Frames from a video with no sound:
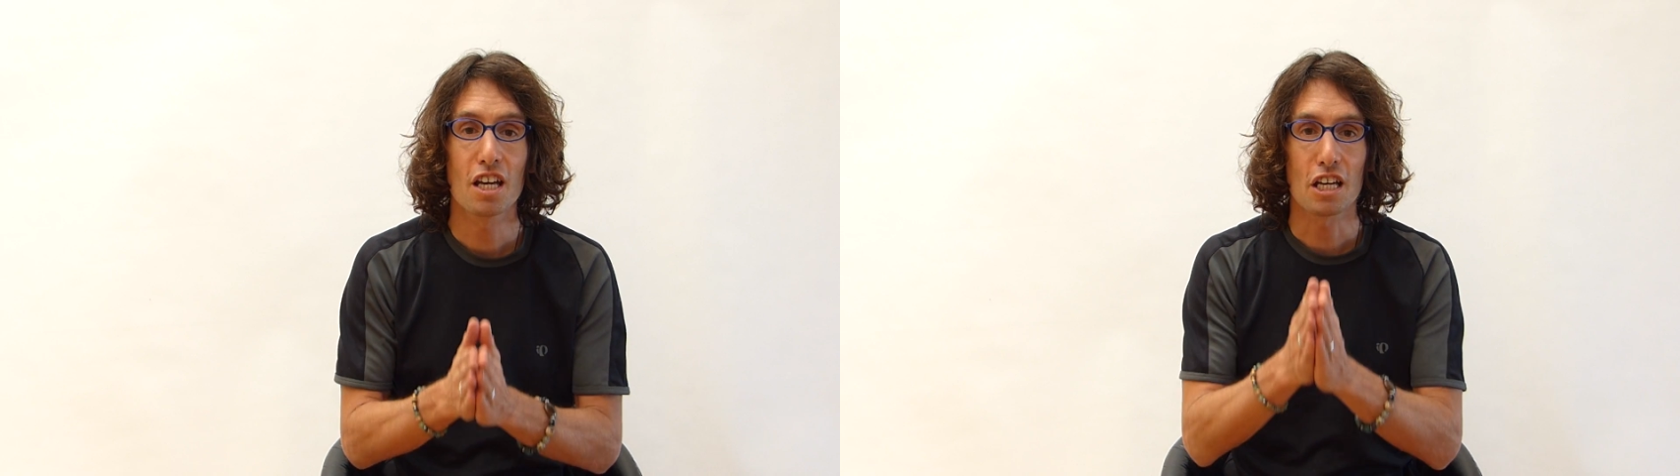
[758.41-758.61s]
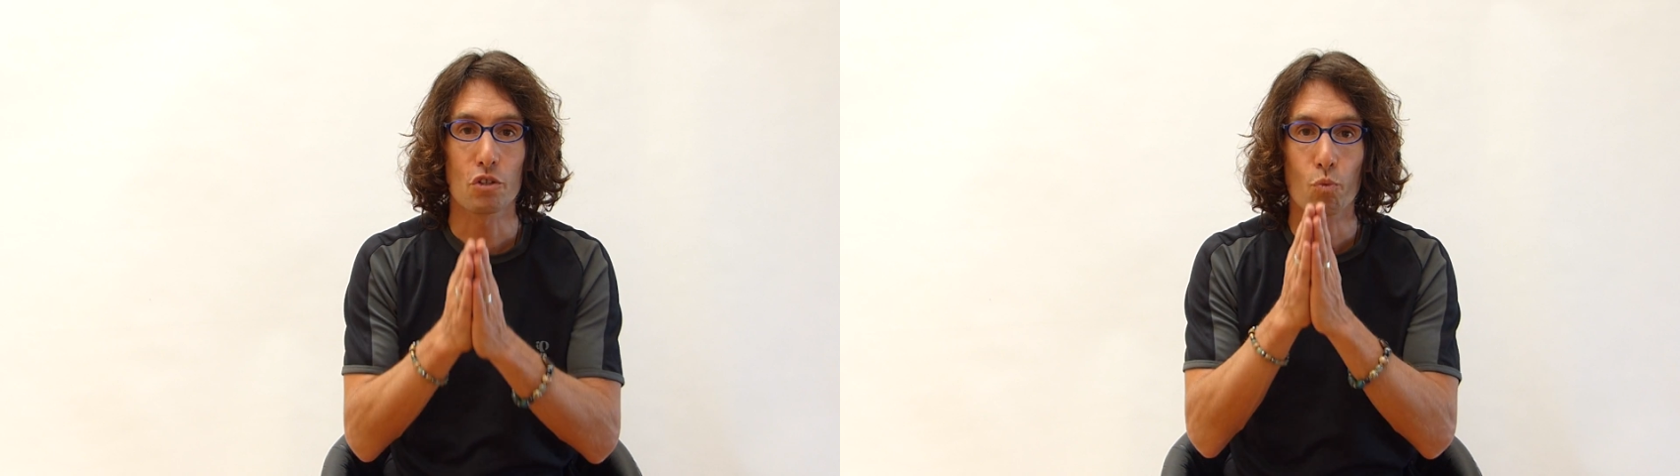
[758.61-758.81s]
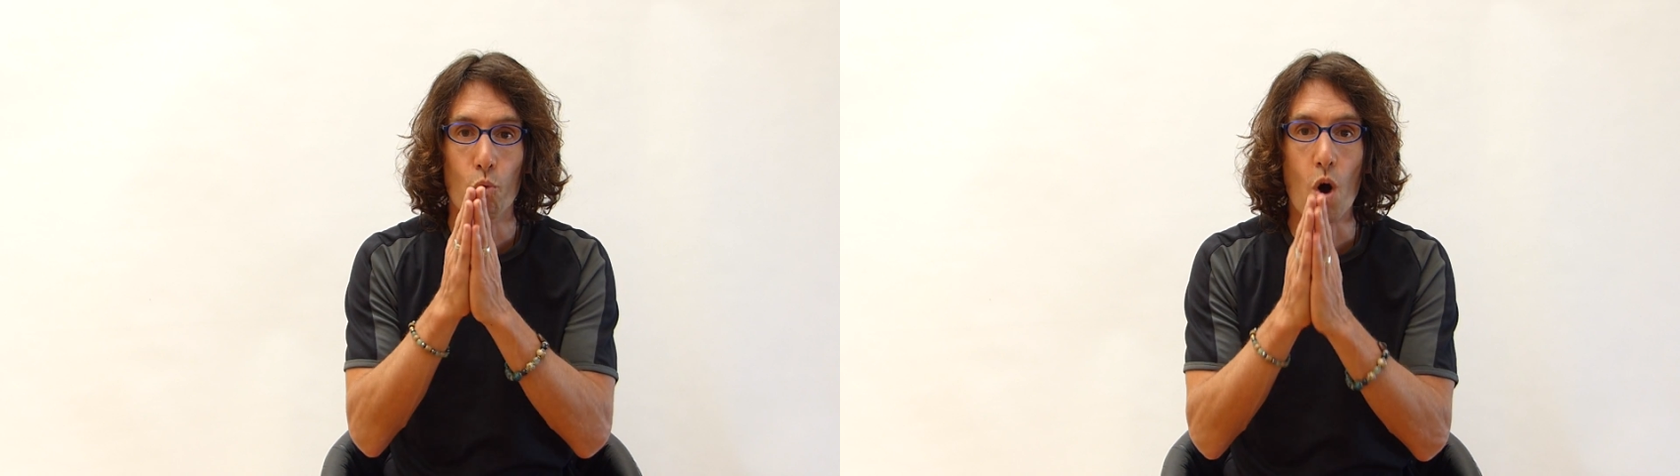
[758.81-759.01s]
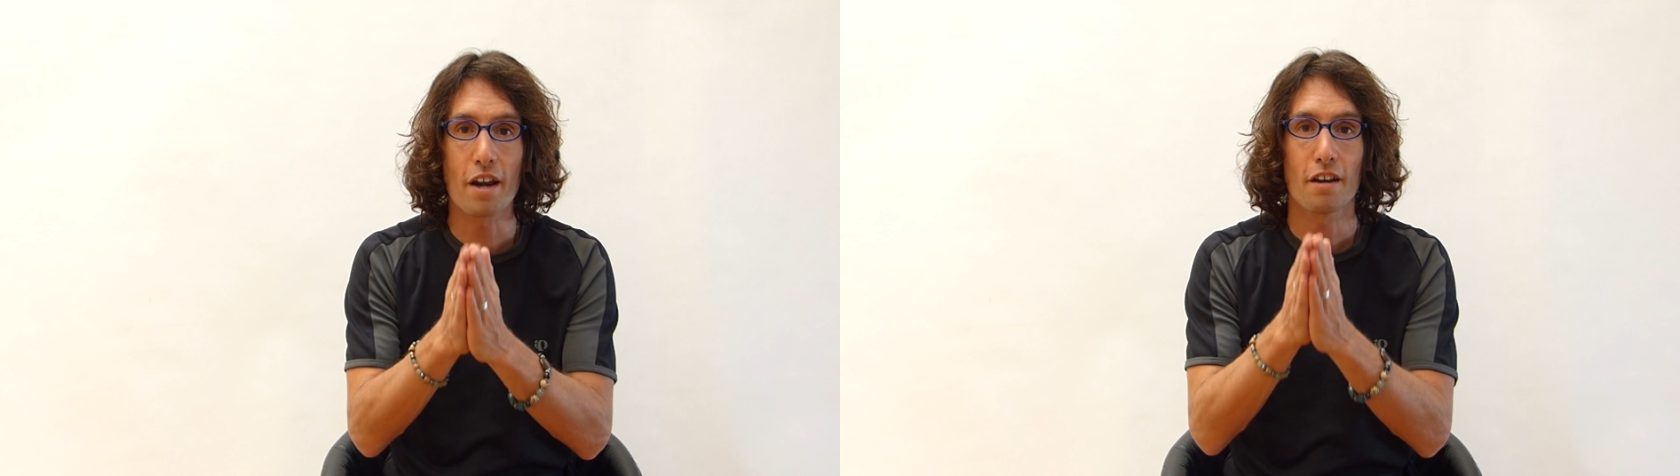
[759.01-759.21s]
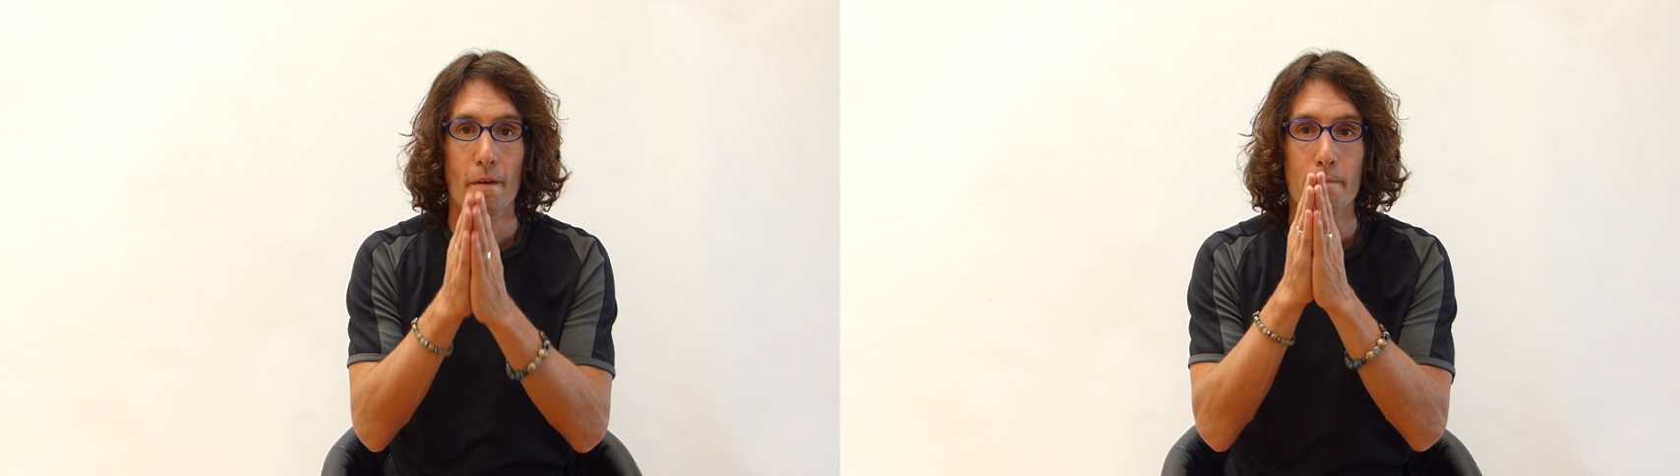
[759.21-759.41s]
is
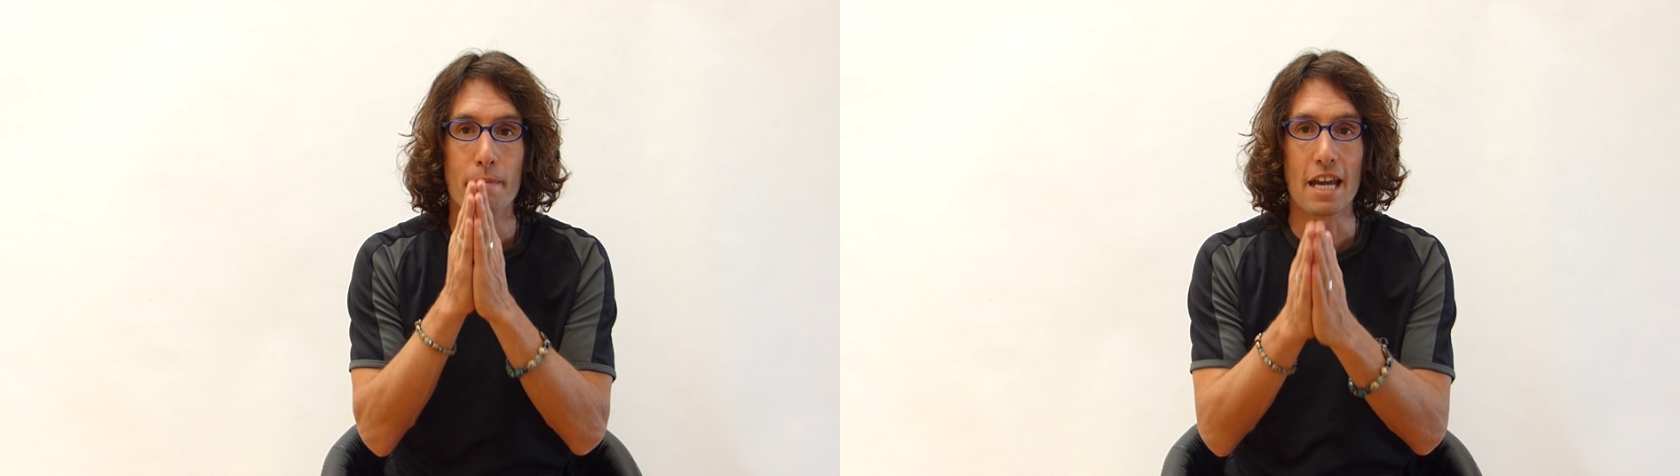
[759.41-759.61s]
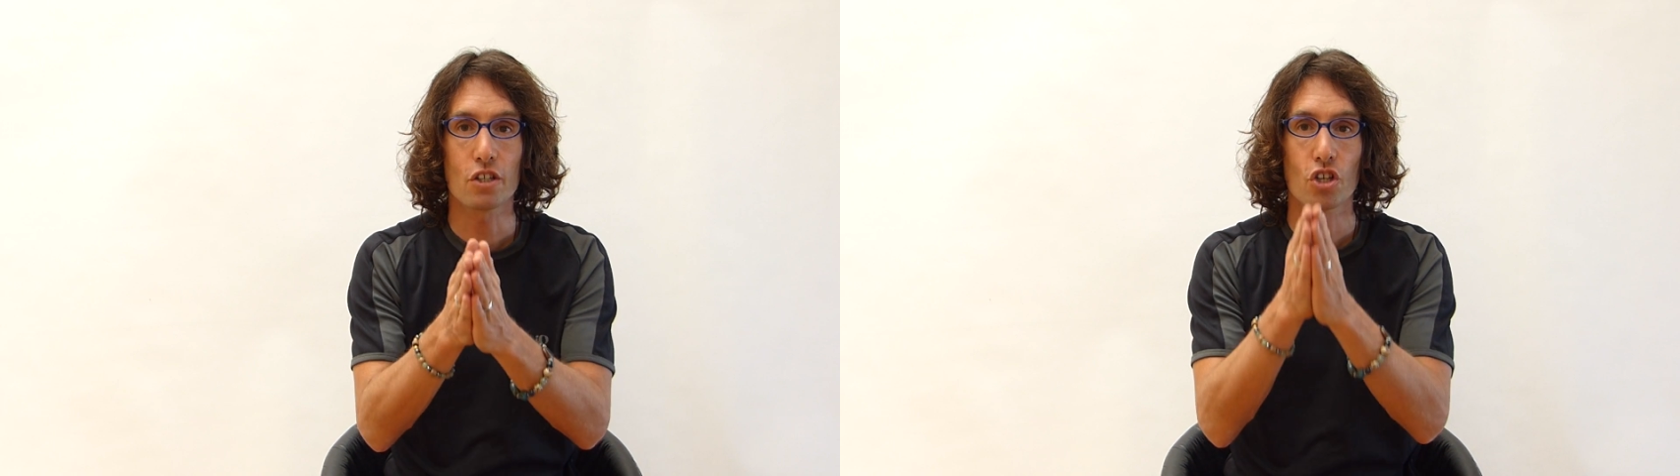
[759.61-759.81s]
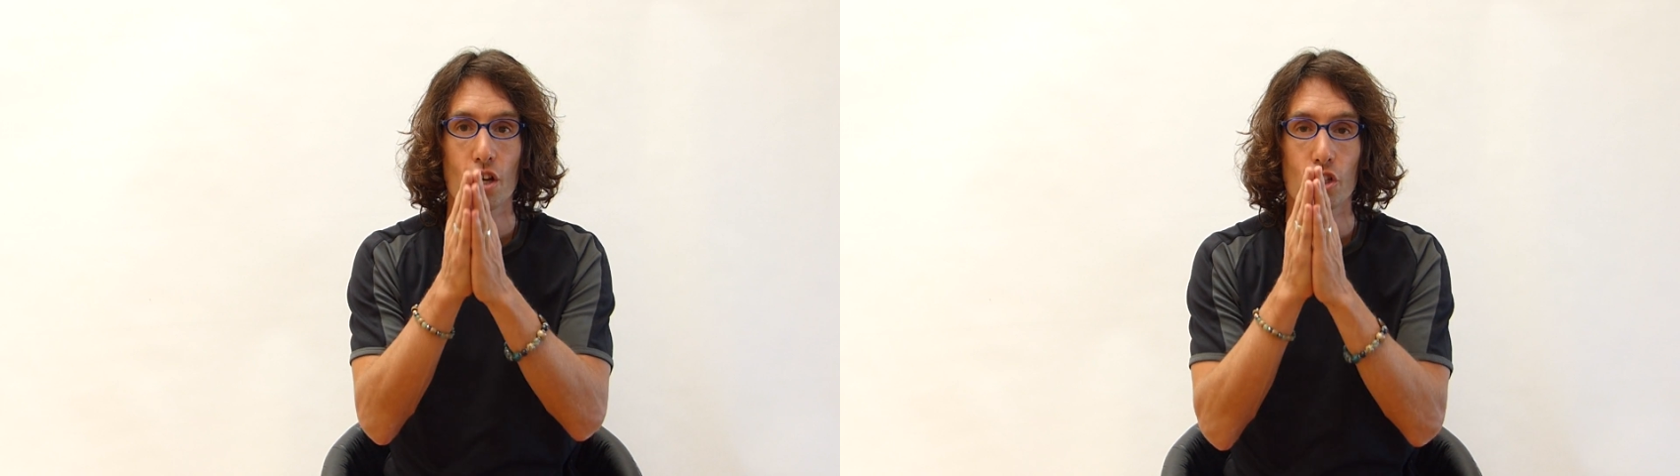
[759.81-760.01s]
what makes